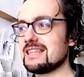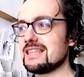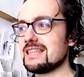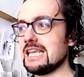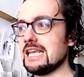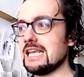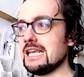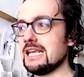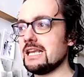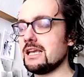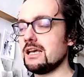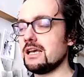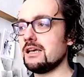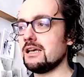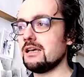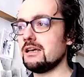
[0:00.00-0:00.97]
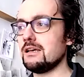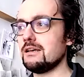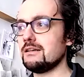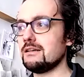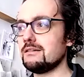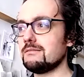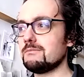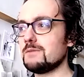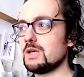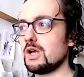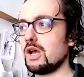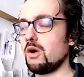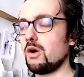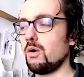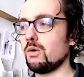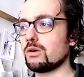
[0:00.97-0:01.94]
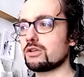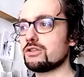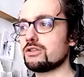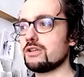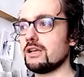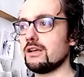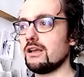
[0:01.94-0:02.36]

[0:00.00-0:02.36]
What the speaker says: The auction,